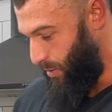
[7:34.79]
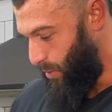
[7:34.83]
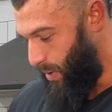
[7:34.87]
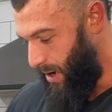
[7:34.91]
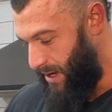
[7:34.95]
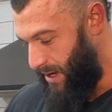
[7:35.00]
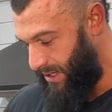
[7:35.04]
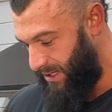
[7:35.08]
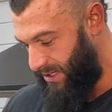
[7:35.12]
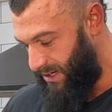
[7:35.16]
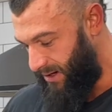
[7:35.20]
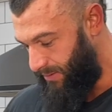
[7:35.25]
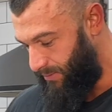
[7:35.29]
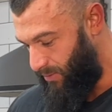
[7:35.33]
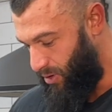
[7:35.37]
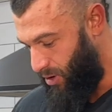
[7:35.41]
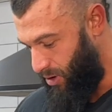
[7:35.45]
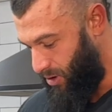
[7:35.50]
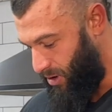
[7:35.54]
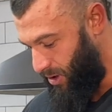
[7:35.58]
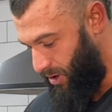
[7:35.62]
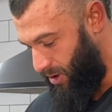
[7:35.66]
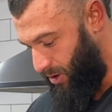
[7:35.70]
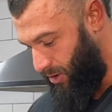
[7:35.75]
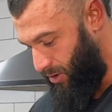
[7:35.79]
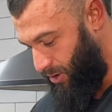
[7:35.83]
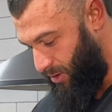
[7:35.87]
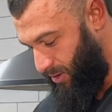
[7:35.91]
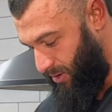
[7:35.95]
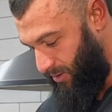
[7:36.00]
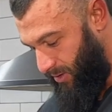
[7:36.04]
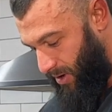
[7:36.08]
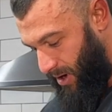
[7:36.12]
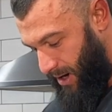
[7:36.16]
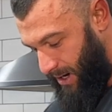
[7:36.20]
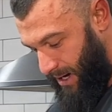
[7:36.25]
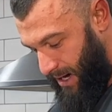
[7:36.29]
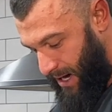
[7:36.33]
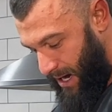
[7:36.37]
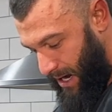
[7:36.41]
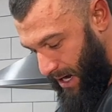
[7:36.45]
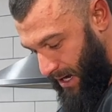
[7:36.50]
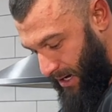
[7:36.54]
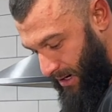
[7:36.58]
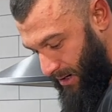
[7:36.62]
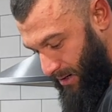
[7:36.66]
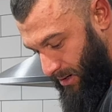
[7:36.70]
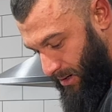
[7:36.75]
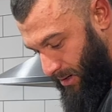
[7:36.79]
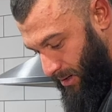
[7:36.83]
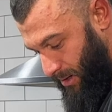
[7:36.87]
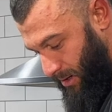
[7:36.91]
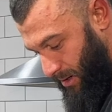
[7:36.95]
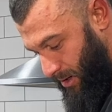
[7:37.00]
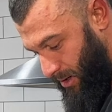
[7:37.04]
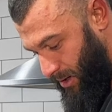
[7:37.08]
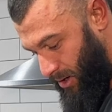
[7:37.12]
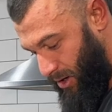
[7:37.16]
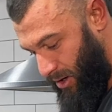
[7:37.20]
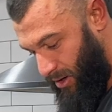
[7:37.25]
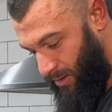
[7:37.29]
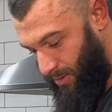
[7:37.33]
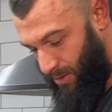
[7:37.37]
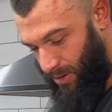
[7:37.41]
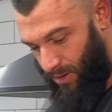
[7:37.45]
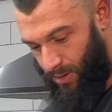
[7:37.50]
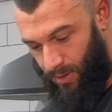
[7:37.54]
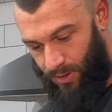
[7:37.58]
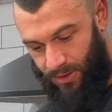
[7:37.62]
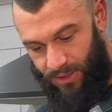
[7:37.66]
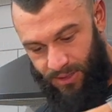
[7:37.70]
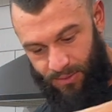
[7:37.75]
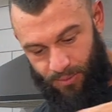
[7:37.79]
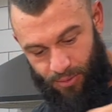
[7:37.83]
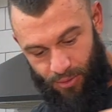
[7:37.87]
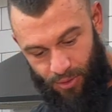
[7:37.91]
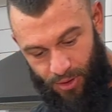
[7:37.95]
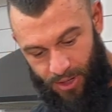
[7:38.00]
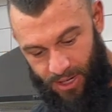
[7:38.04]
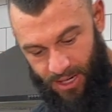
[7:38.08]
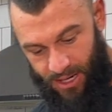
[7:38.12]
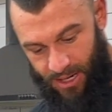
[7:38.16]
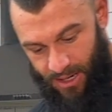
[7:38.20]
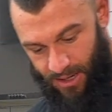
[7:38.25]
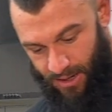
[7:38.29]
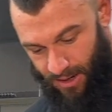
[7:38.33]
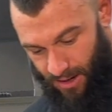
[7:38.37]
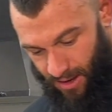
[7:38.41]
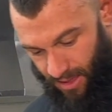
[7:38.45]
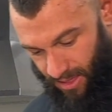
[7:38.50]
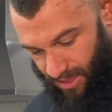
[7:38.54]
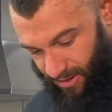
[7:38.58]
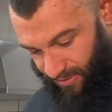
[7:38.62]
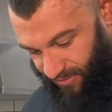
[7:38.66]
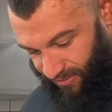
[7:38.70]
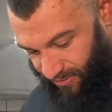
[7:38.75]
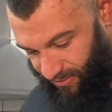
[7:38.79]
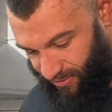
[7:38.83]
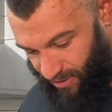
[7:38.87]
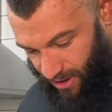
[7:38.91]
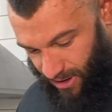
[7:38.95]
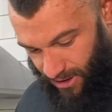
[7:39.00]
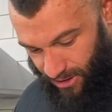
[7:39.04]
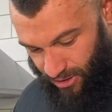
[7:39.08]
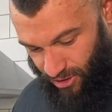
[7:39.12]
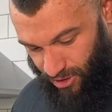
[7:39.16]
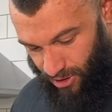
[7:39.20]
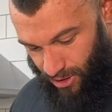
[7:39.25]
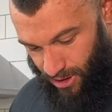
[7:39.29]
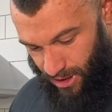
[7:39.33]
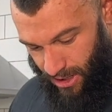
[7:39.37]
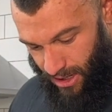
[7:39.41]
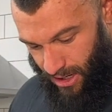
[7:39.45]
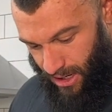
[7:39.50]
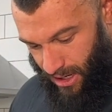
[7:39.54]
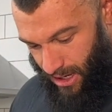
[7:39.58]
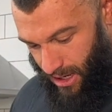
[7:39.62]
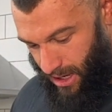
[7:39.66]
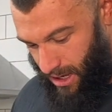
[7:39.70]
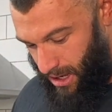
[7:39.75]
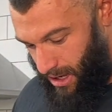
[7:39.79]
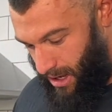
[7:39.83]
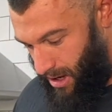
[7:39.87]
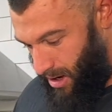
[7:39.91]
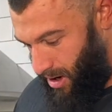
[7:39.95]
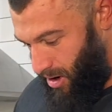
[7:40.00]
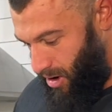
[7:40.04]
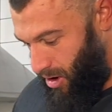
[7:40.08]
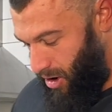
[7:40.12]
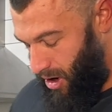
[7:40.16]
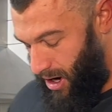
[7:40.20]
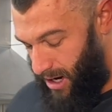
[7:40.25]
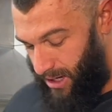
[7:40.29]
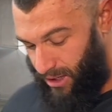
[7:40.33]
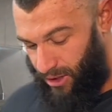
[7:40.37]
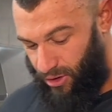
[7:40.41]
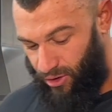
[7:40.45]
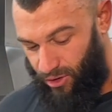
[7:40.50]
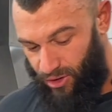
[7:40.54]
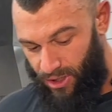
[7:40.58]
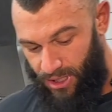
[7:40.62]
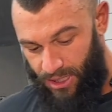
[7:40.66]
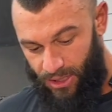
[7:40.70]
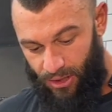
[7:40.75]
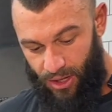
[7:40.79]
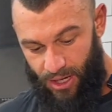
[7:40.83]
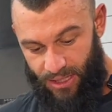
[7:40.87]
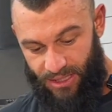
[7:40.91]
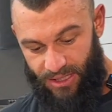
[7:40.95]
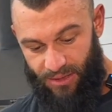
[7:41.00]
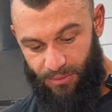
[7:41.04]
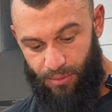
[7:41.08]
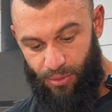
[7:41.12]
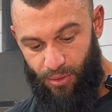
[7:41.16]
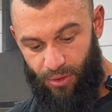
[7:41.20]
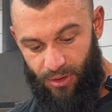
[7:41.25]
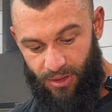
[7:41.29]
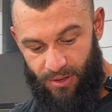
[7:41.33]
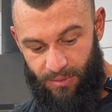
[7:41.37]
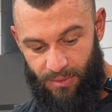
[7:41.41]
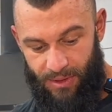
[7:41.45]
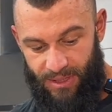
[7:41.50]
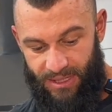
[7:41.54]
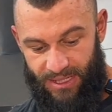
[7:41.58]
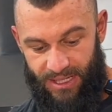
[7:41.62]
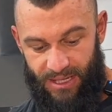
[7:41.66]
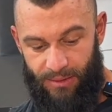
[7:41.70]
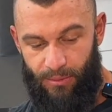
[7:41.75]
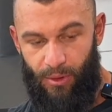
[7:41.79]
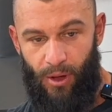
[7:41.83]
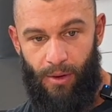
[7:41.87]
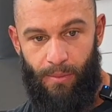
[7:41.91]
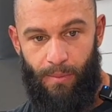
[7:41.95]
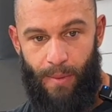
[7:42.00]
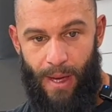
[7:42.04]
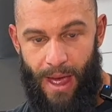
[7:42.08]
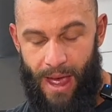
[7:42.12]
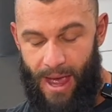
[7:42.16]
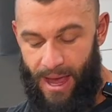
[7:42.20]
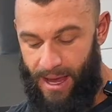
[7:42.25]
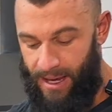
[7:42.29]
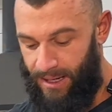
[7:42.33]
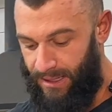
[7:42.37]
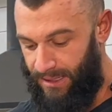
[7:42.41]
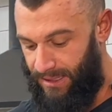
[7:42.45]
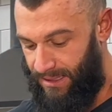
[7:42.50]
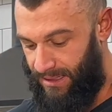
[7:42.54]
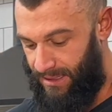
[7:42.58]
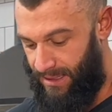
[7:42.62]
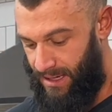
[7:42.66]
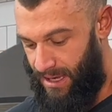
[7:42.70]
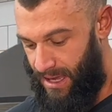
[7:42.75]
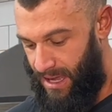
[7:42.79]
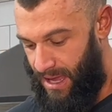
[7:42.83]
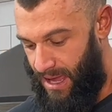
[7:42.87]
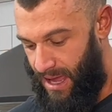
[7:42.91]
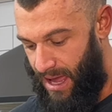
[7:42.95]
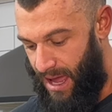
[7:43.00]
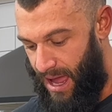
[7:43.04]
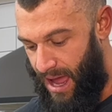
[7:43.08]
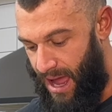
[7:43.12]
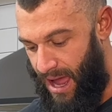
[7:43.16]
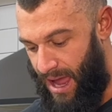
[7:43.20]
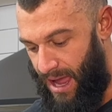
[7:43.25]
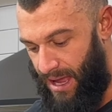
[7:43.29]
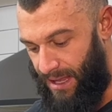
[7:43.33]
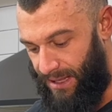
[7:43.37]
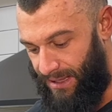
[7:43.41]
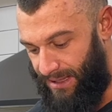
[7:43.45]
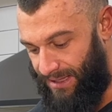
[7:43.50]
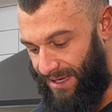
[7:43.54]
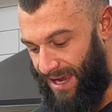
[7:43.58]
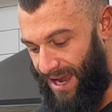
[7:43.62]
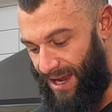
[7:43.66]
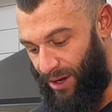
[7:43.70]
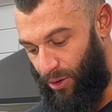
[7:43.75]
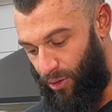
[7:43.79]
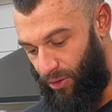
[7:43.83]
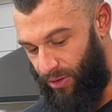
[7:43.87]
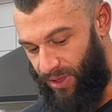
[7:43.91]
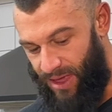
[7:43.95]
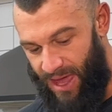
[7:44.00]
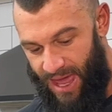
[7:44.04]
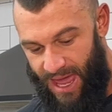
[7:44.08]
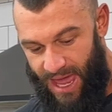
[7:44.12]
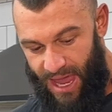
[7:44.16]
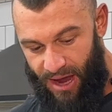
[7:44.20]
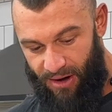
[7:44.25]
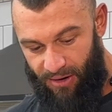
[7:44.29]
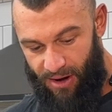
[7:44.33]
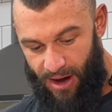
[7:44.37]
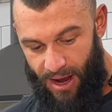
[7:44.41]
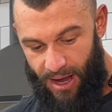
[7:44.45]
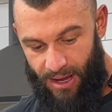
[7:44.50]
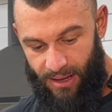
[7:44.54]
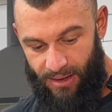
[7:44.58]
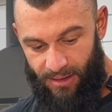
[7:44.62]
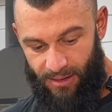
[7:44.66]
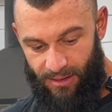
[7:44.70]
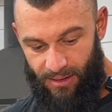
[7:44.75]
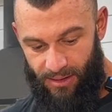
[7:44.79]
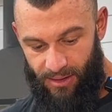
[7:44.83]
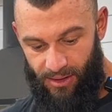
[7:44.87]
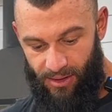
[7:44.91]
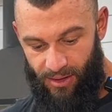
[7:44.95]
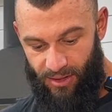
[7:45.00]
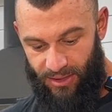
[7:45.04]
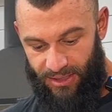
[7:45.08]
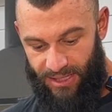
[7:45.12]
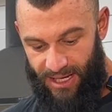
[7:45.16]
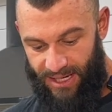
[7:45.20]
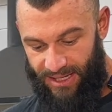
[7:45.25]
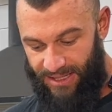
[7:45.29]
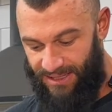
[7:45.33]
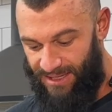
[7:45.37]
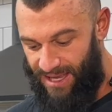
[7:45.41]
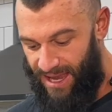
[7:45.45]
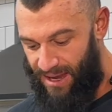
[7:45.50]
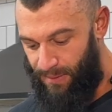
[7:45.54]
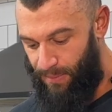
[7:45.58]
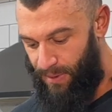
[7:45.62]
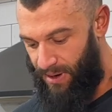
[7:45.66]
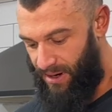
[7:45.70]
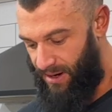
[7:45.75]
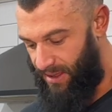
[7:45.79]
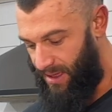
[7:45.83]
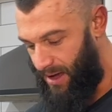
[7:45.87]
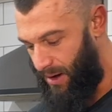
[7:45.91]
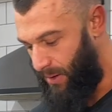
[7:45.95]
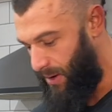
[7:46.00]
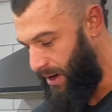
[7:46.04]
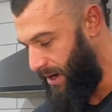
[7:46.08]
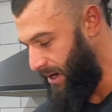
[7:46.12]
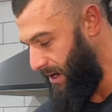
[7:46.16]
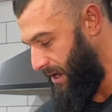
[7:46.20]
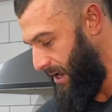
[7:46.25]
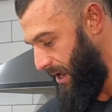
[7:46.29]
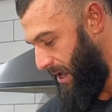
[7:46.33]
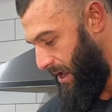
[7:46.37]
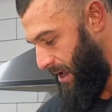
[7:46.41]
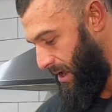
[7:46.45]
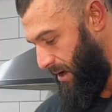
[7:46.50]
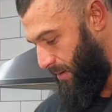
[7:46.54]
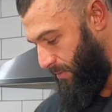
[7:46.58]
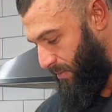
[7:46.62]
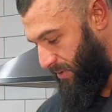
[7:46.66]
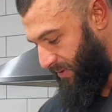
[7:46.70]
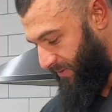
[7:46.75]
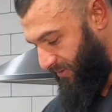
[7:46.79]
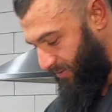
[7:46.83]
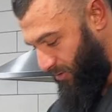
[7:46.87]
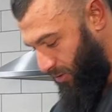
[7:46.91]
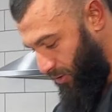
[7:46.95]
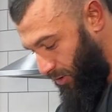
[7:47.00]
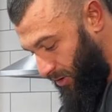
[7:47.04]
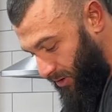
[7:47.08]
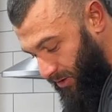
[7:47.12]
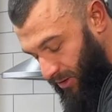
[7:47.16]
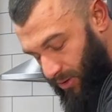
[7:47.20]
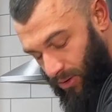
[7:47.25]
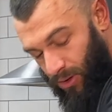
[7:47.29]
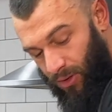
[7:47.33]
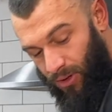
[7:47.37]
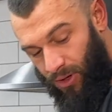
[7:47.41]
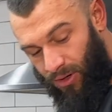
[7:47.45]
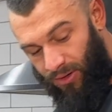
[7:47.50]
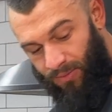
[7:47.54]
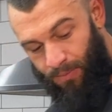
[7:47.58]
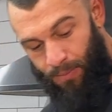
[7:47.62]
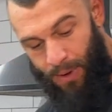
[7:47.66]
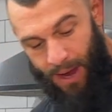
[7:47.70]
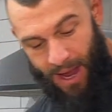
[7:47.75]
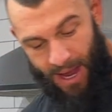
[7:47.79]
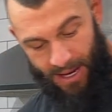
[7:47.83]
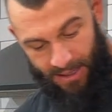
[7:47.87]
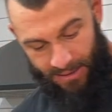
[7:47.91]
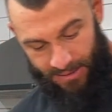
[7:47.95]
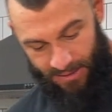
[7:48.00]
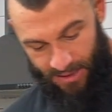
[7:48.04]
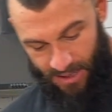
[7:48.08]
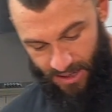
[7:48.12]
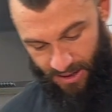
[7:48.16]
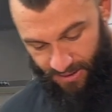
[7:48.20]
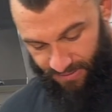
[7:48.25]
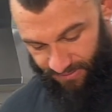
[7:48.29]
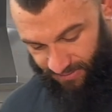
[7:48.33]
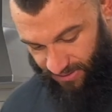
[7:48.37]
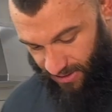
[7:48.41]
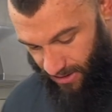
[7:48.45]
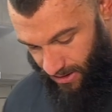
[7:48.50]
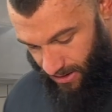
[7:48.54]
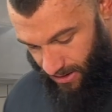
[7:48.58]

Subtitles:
ones I'm not going to cook right now, I'm going to put in the fridge. I usually like to put them in Ziploc bags and take all the air out because they stay better that way. But of course we've got no bags left,